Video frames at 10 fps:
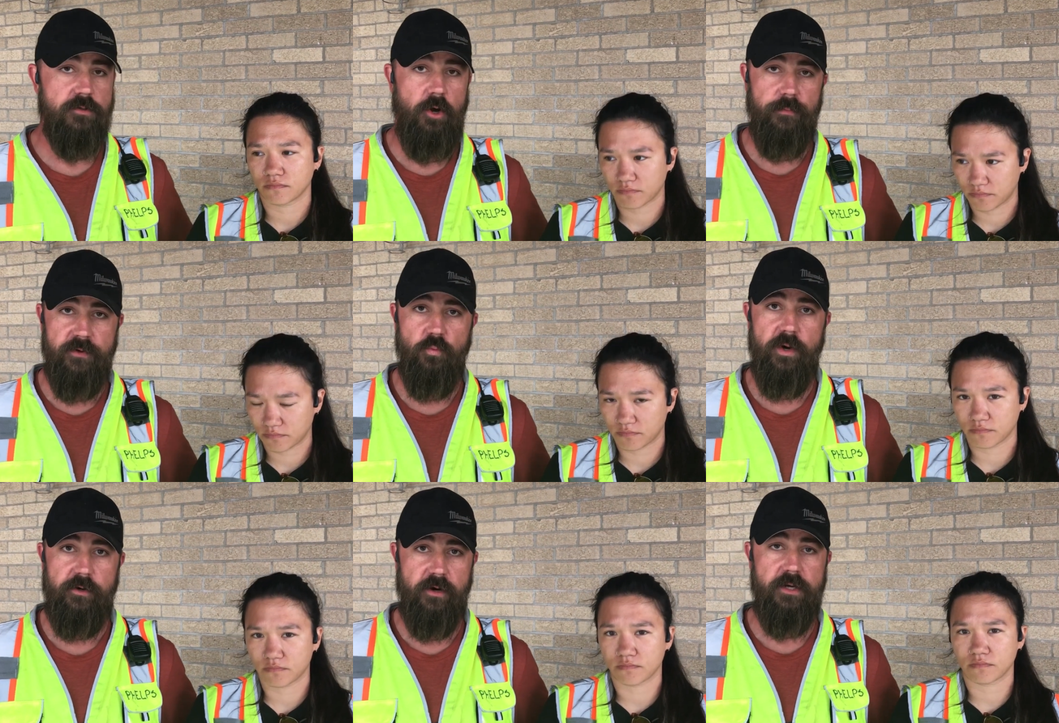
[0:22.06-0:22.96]
Speaker 1: Oklahoma,
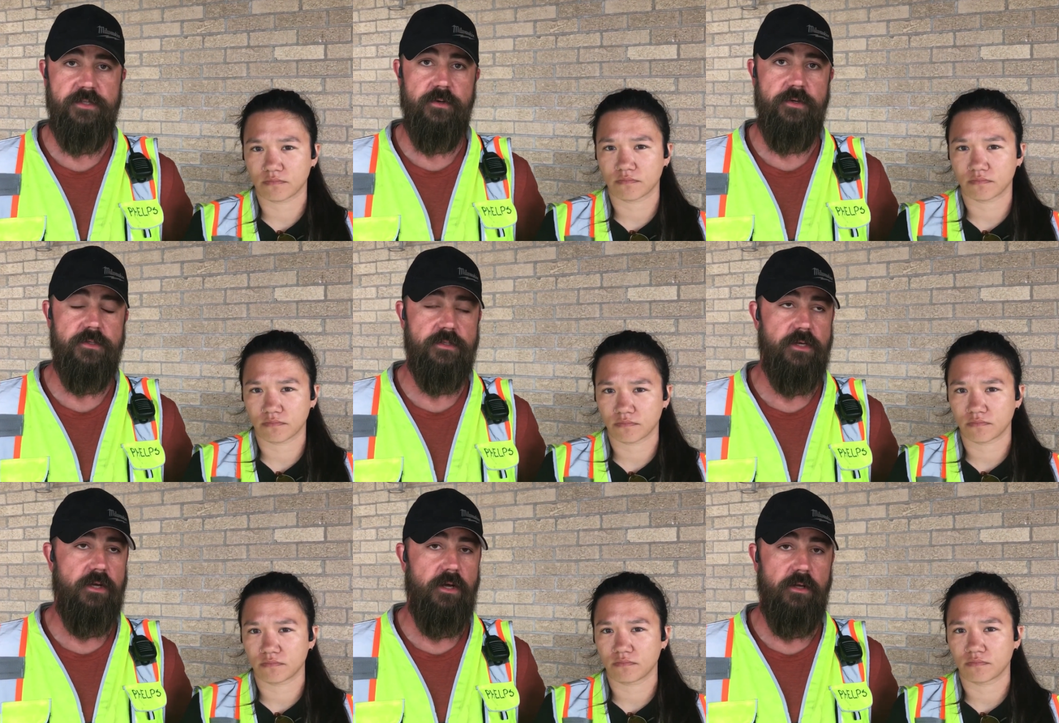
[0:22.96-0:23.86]
where Grindstone is
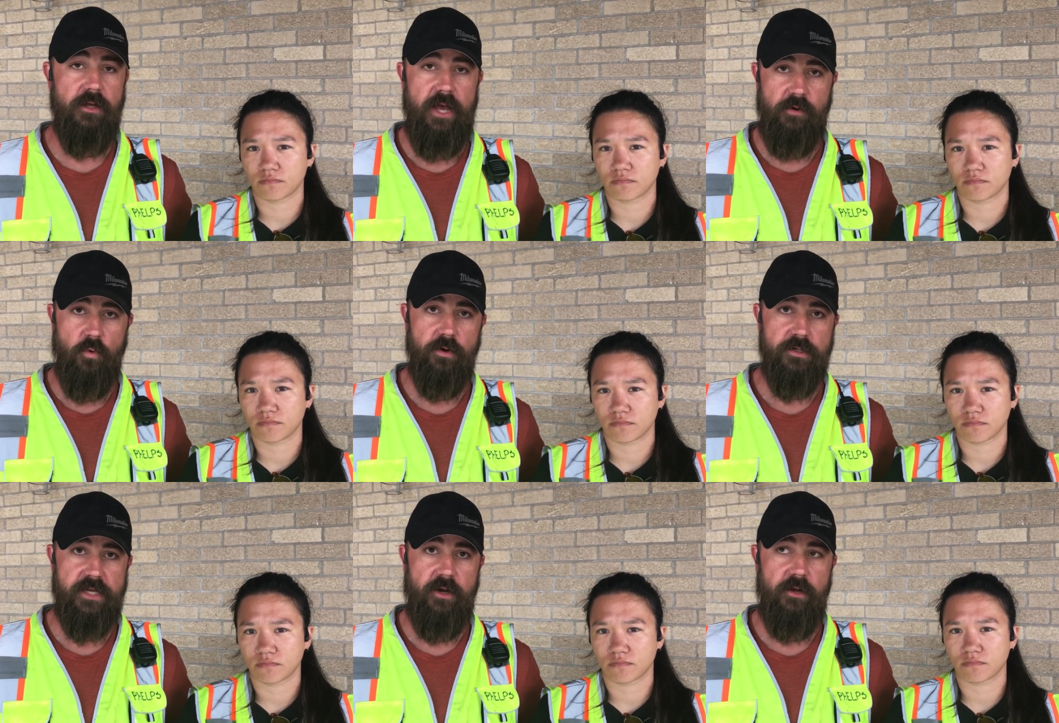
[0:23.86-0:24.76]
uh,
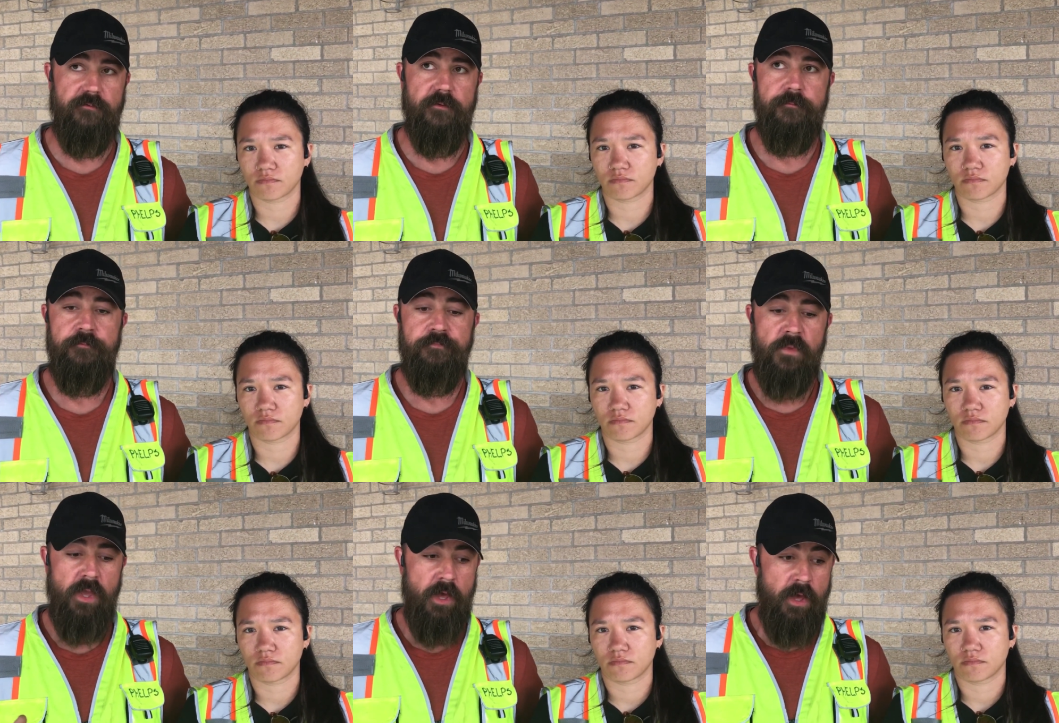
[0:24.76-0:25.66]
headquarters out of.
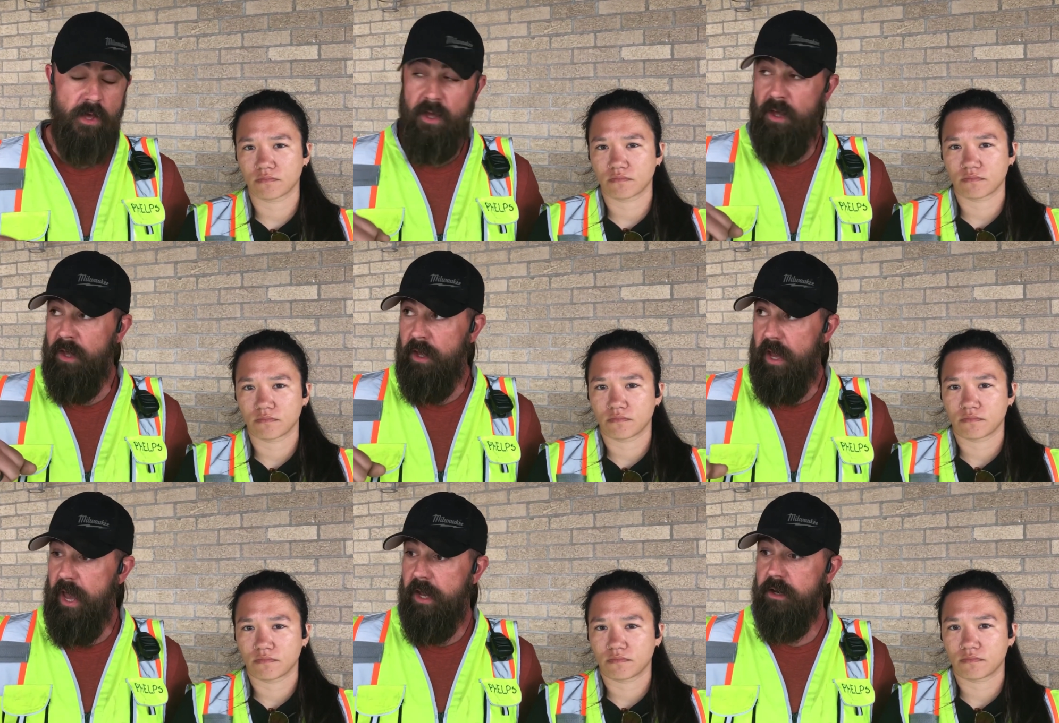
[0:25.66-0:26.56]

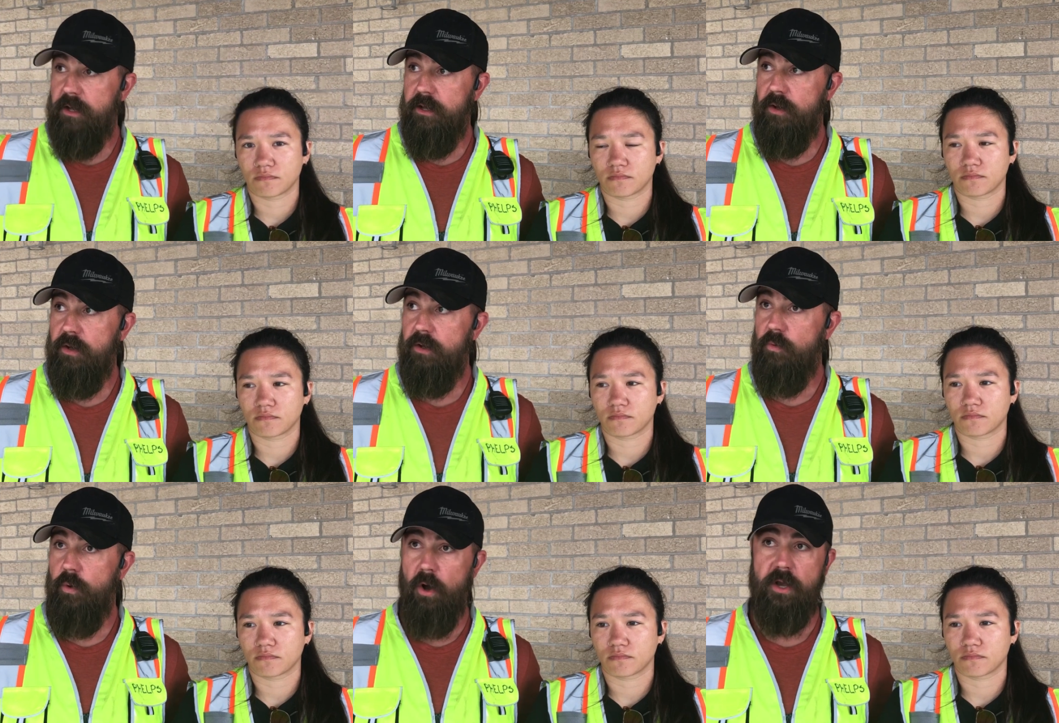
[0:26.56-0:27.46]
And
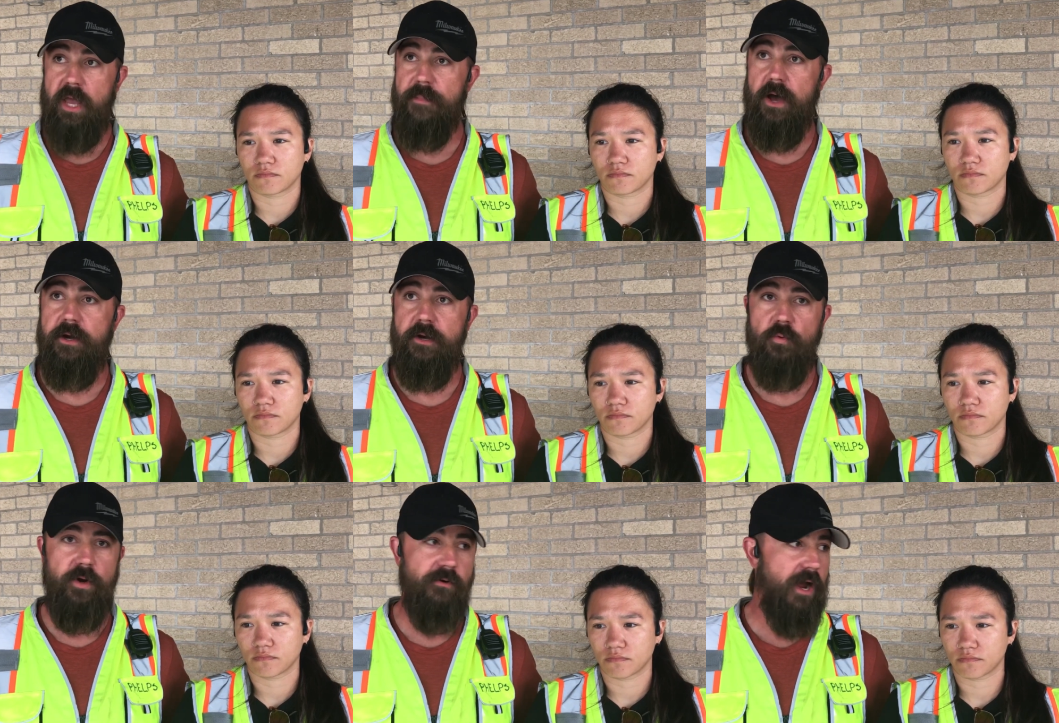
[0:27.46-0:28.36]
we all came out here.
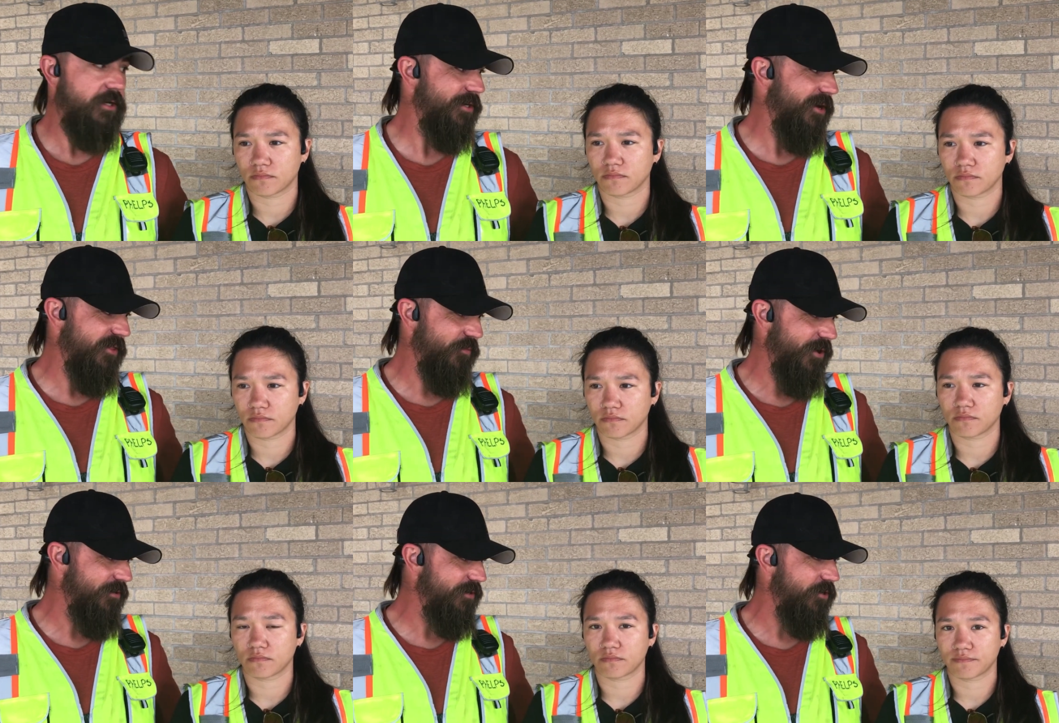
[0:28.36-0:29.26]
We were actually on the
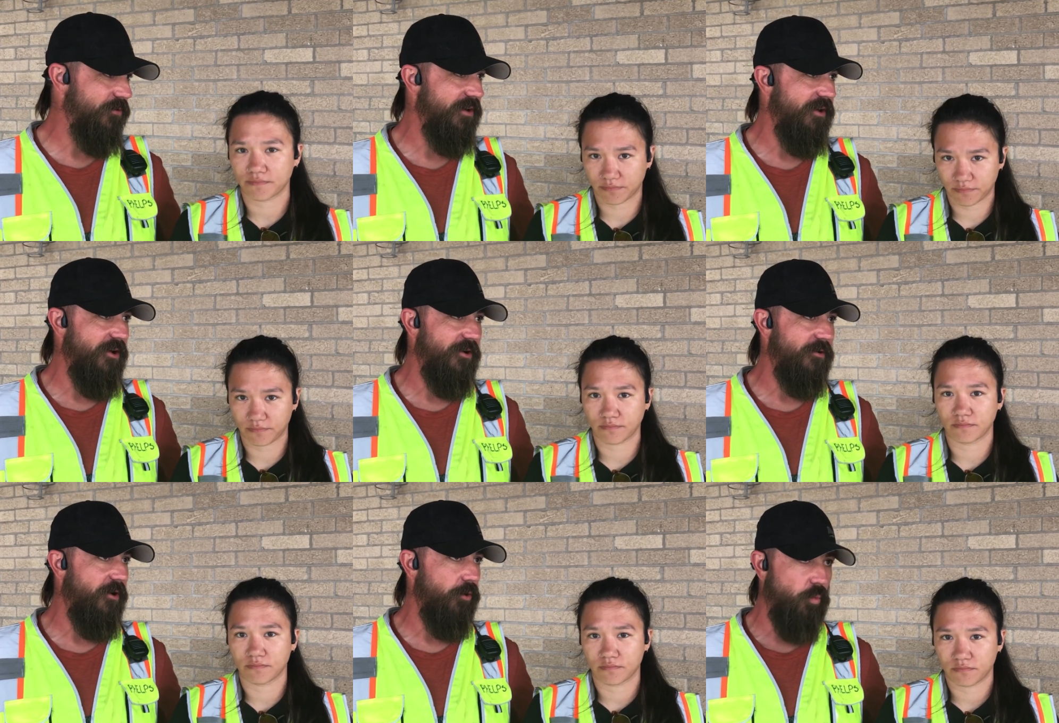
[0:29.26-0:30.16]
road doing
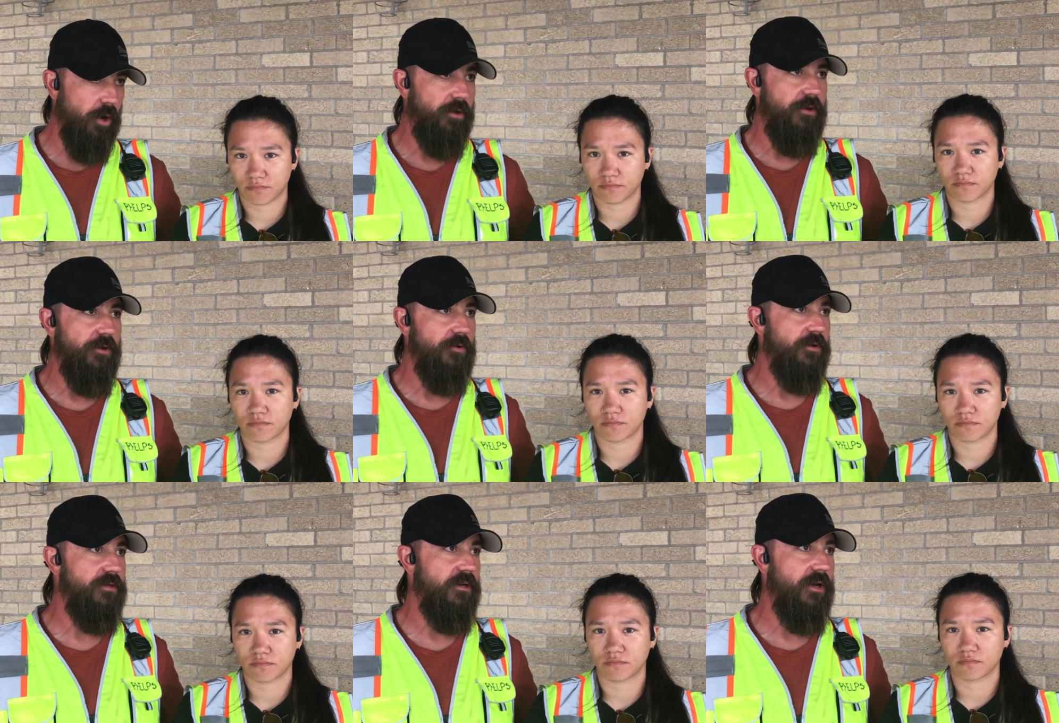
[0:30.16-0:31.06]
our, our work, you know,
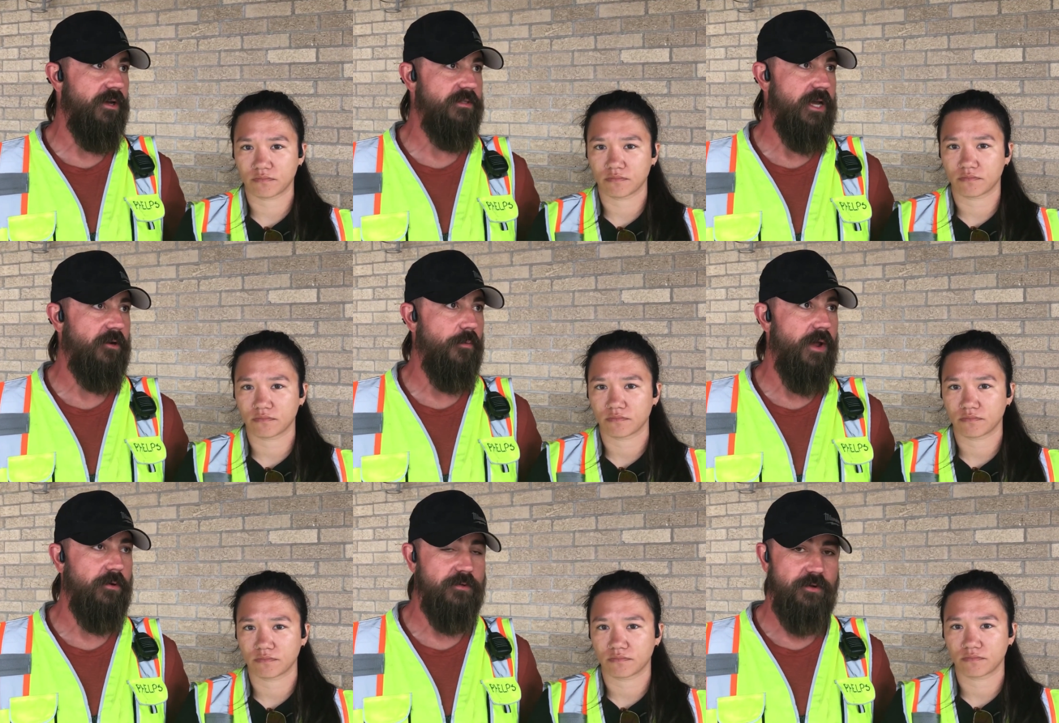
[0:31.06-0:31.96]
doing uh, tactical medical